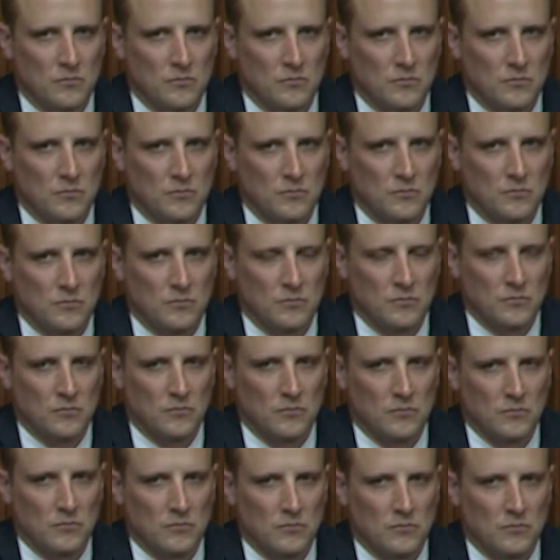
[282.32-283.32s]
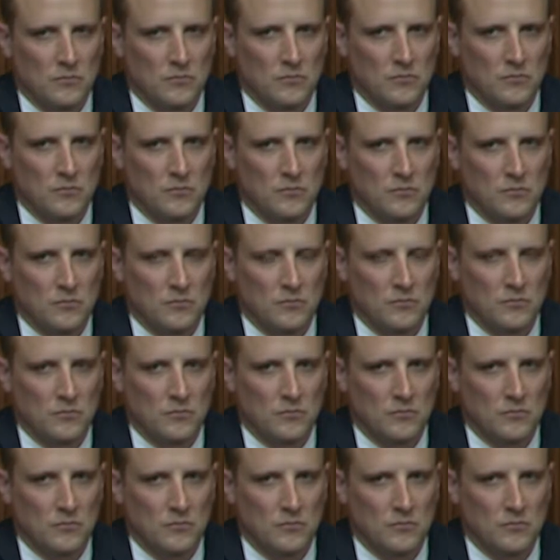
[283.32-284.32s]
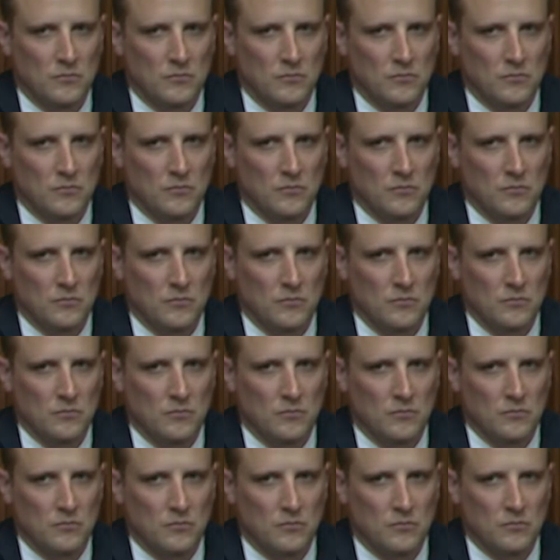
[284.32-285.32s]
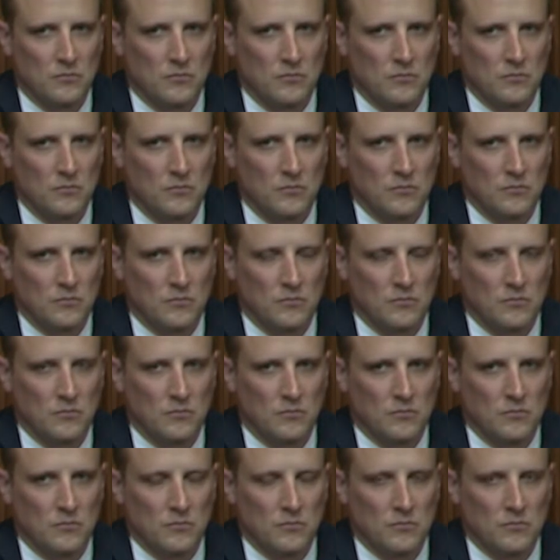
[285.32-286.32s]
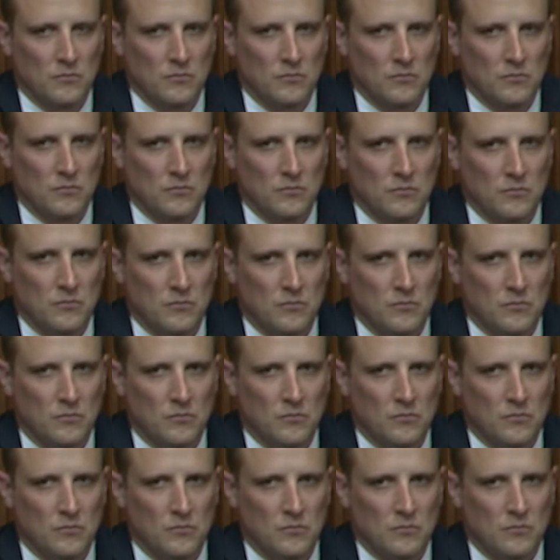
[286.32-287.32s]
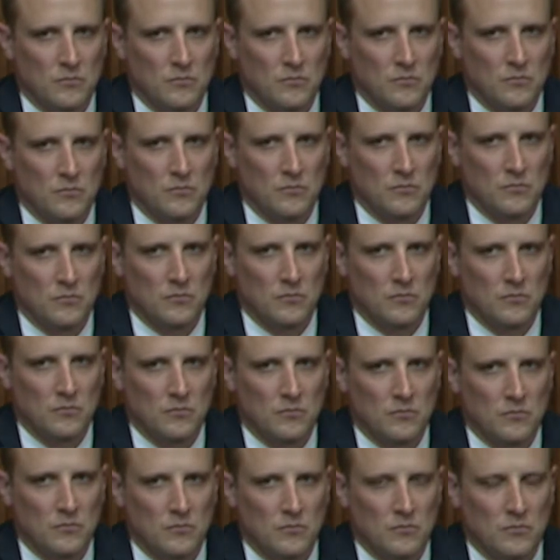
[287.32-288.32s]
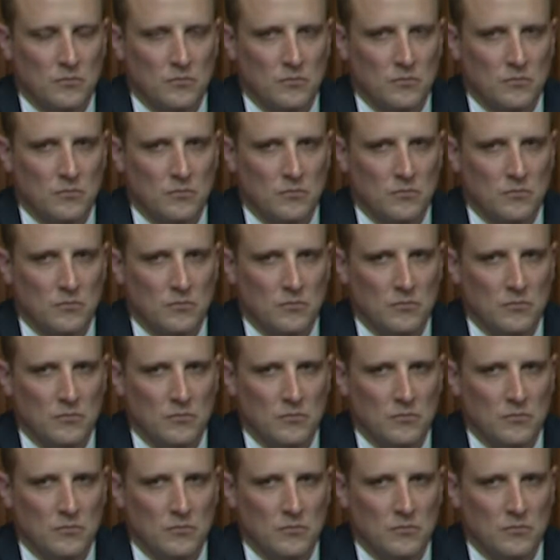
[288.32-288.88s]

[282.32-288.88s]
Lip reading: This person isn't speaking.